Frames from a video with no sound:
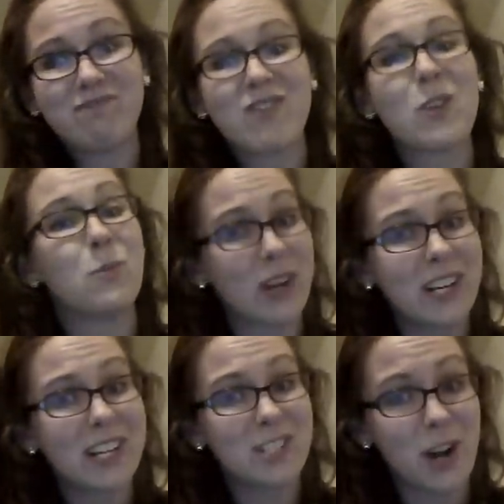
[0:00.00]
we're
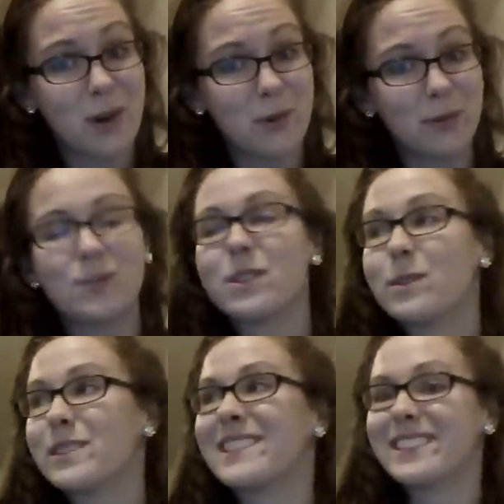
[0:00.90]
gonna get your own. So I
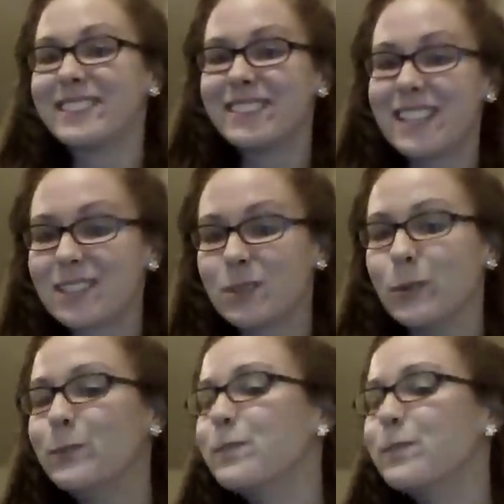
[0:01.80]
was like, that's cool.